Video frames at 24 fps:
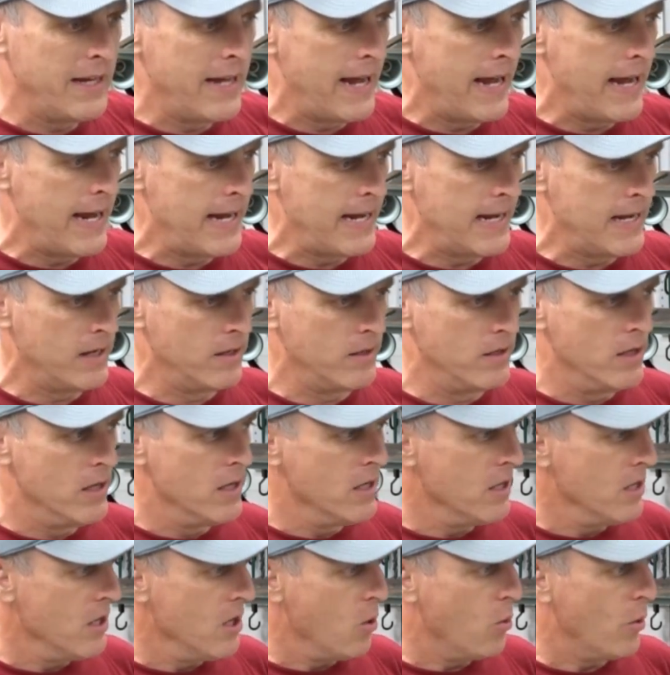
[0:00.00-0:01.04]
And
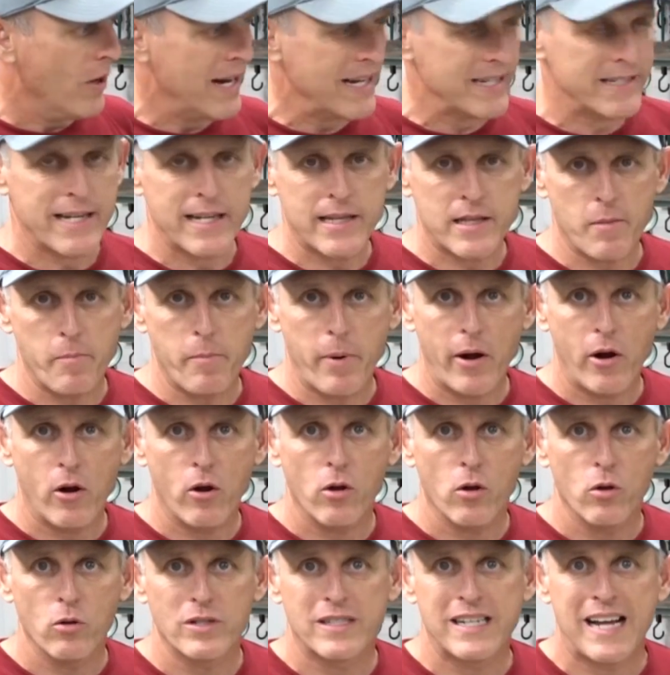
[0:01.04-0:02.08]
when I set the
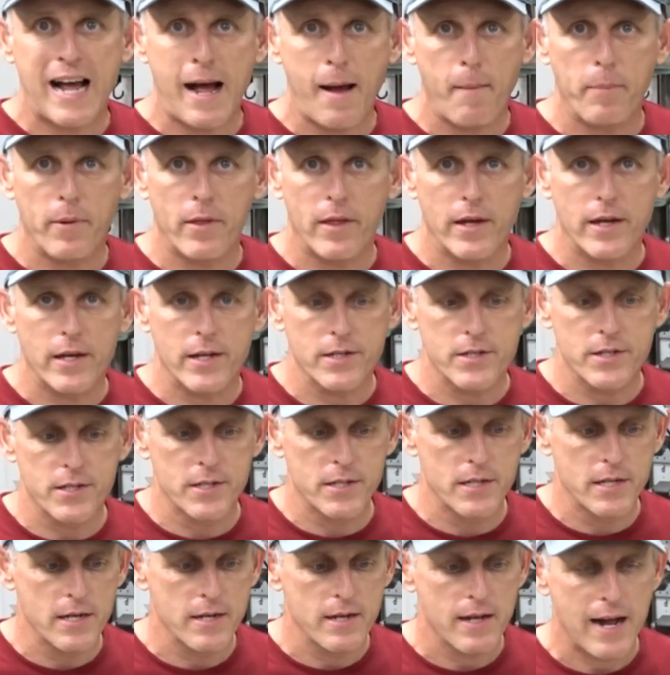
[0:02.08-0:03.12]
barrel on top of
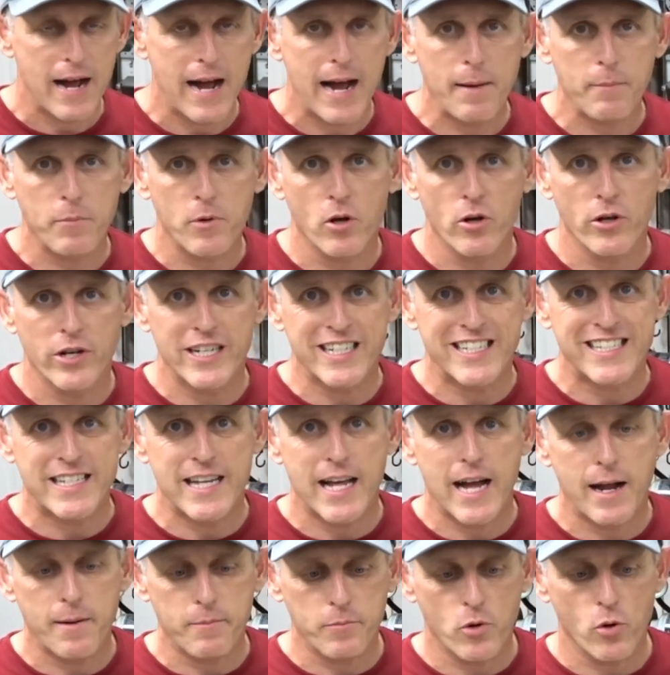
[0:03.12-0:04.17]
this, I'm
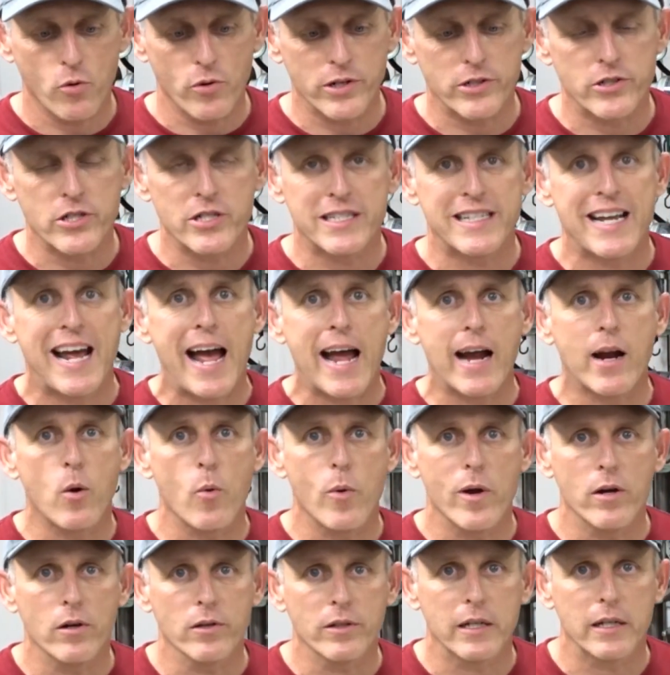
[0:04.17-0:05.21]
going to tack
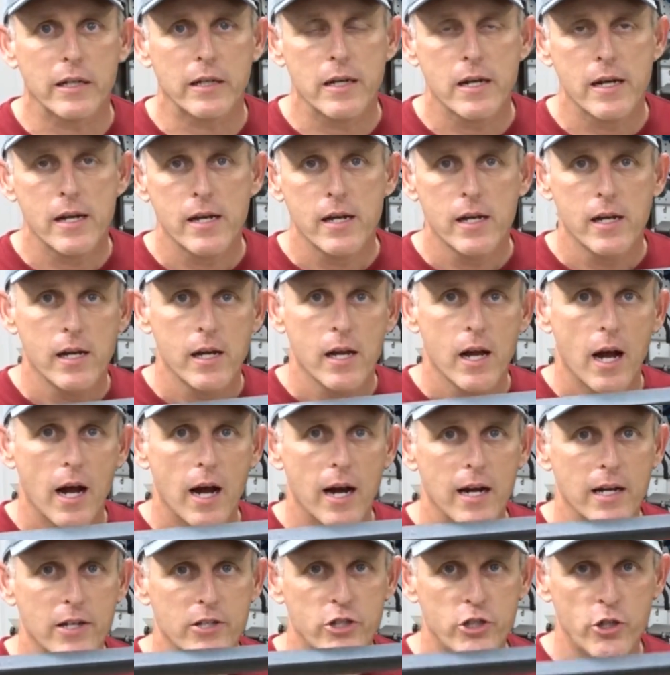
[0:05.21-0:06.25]
weld it
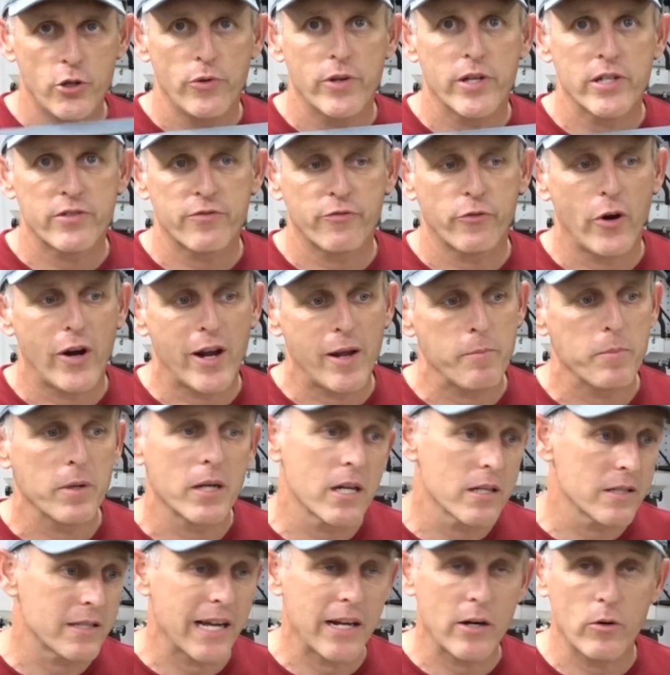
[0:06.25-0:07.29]
to this frame,
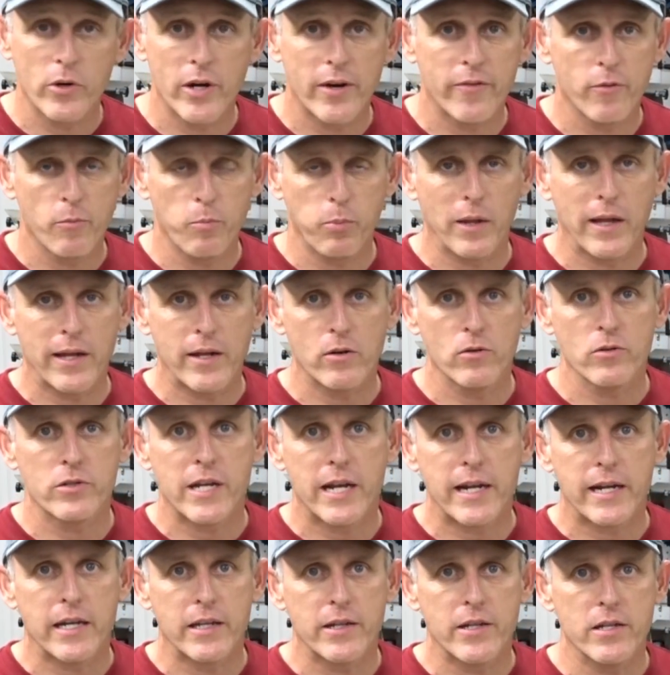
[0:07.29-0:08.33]
because I don't ever plan on
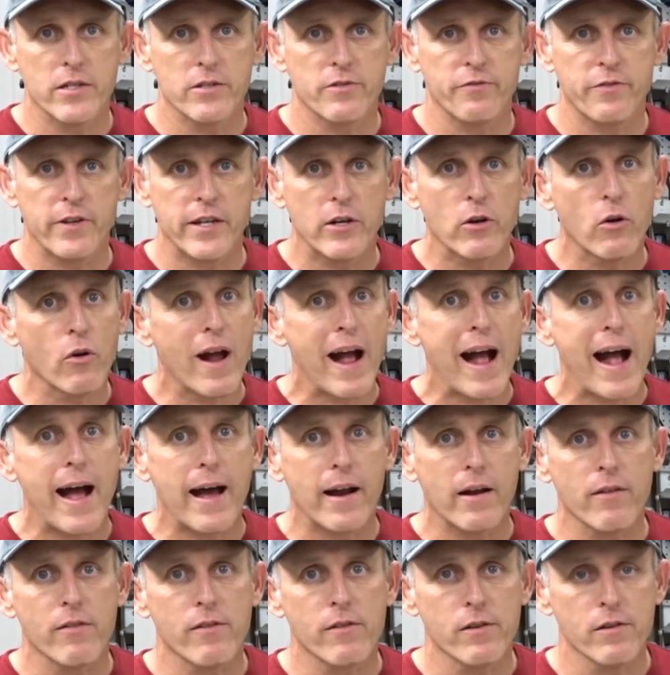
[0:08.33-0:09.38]
taking this feeder
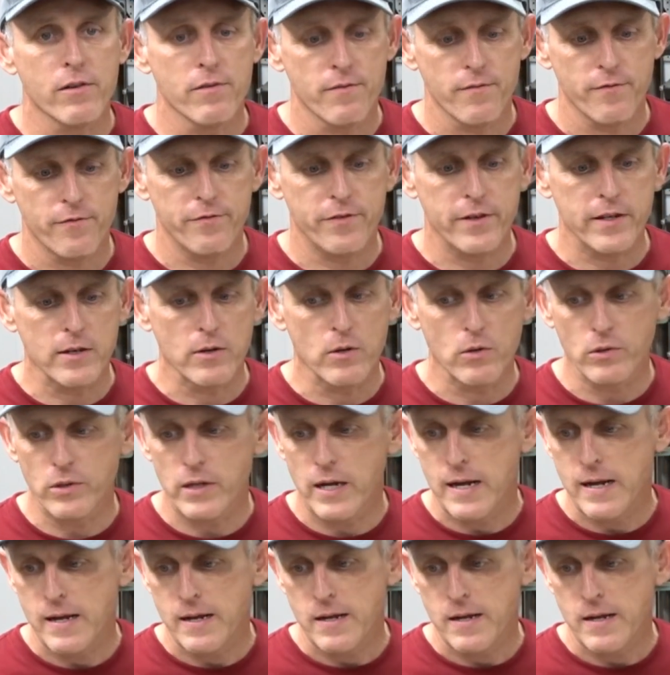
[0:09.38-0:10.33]
out of the field.